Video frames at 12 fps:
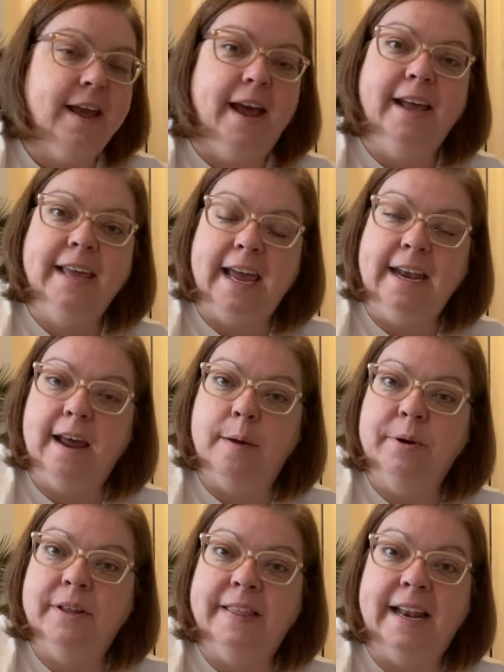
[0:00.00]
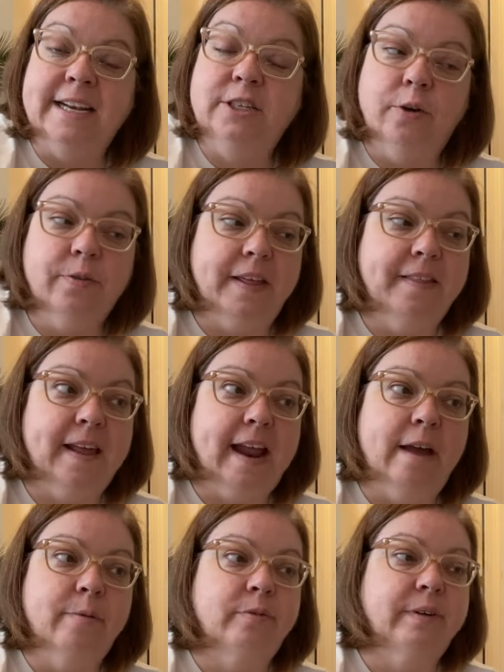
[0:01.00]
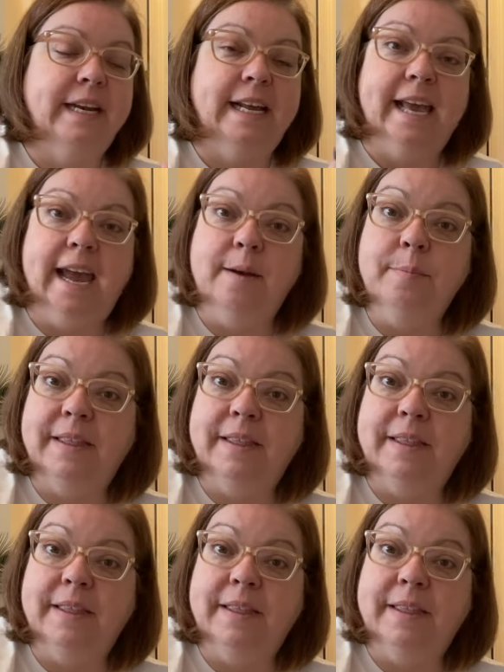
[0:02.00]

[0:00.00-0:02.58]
Again, a book that I don't think that I will read again,